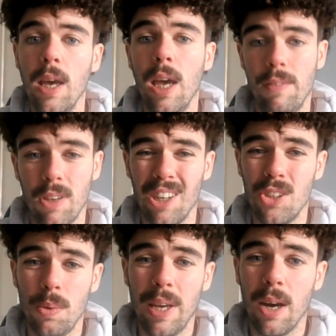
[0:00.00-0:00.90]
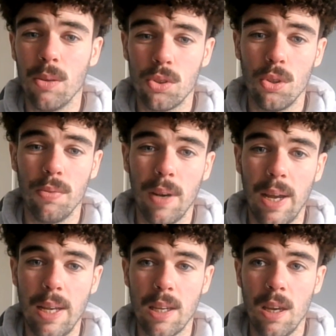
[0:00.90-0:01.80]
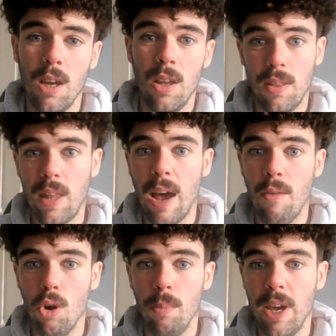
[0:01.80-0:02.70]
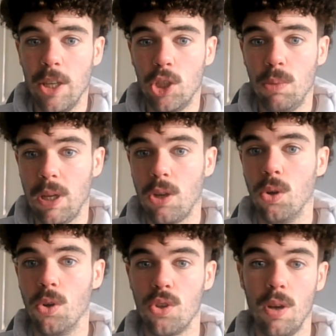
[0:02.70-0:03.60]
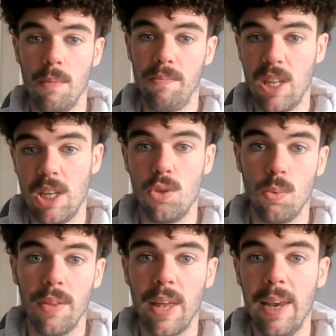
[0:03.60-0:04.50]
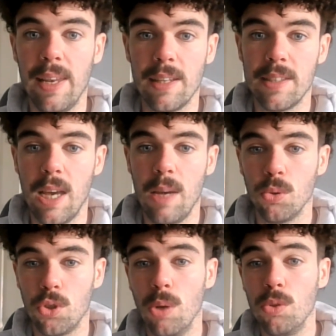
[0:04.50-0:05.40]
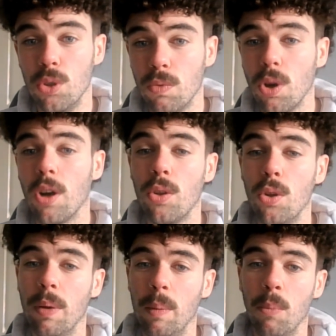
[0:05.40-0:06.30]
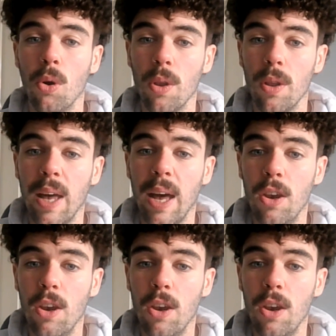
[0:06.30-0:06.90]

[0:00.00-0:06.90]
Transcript: If you're going to tweet out stuff like they're rubbish because this is what their league table showed, you've got to do a bit more than that.